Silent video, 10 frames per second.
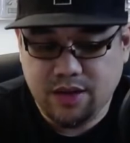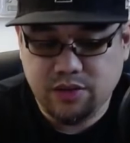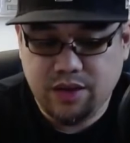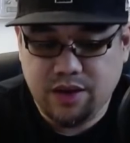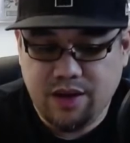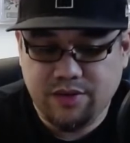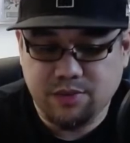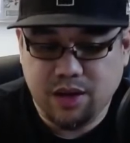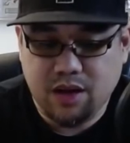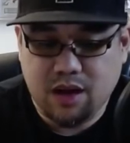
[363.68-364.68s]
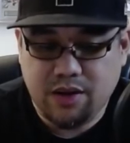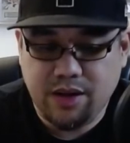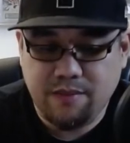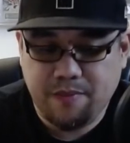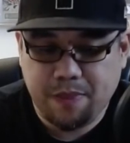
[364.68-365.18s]
one here I have is Makari,
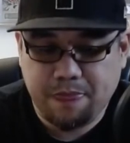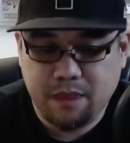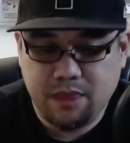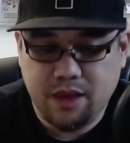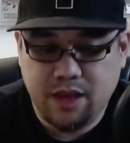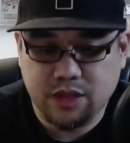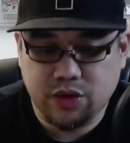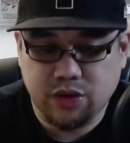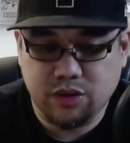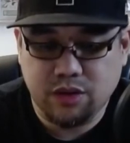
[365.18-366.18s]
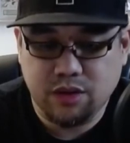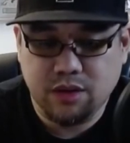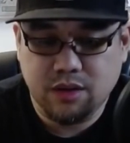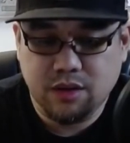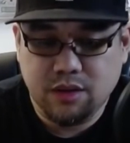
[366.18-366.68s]
the Eternal
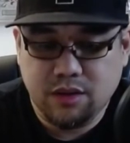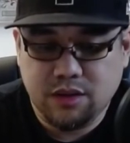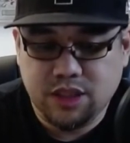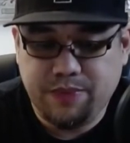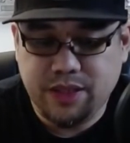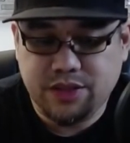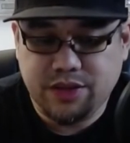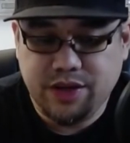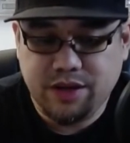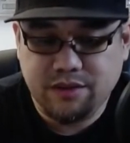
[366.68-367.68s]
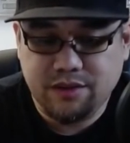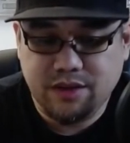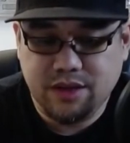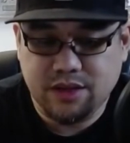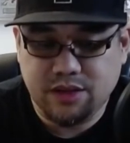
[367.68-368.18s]
Speedster here.
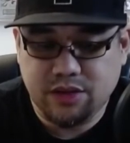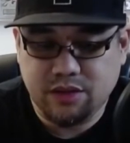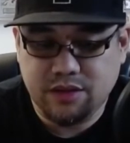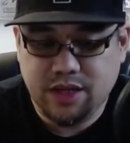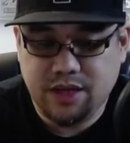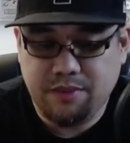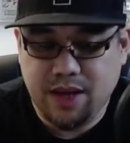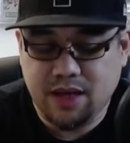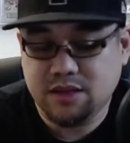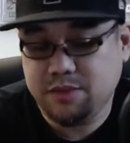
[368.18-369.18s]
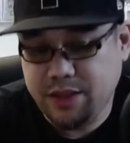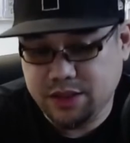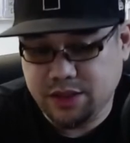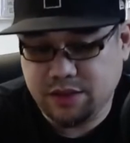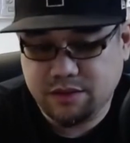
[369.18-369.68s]
It's Eternal Deity Past
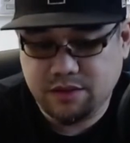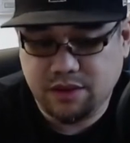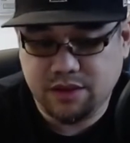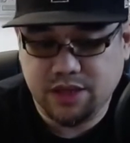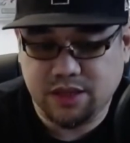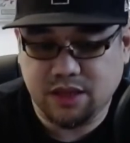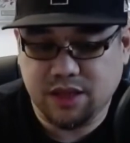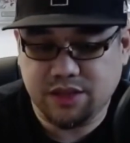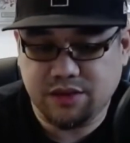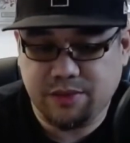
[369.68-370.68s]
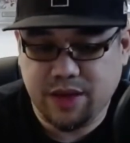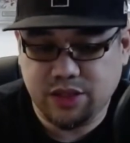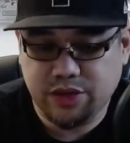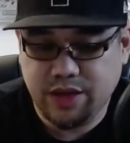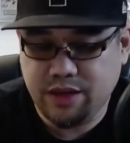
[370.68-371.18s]
Speedster, and she has a Legend of the Past
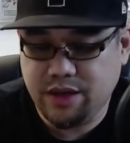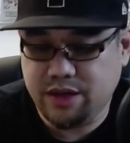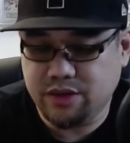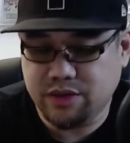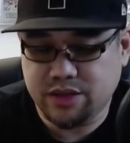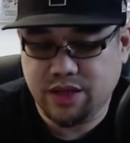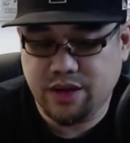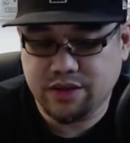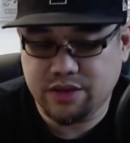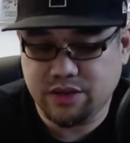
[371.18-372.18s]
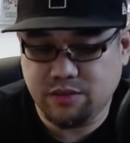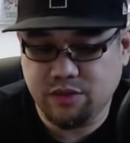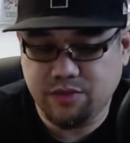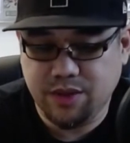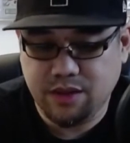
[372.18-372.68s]
trait, ignores characters on movement,